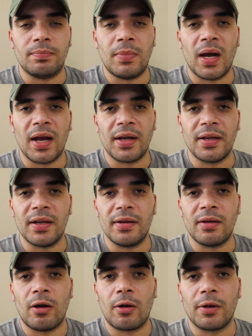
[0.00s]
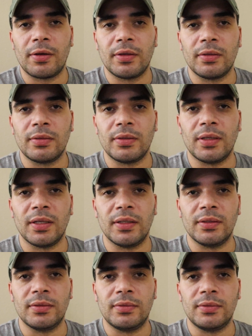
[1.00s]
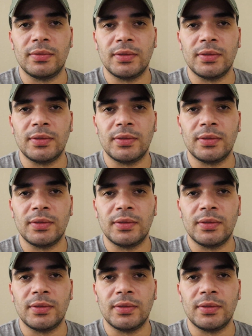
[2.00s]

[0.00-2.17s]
Mind and heart and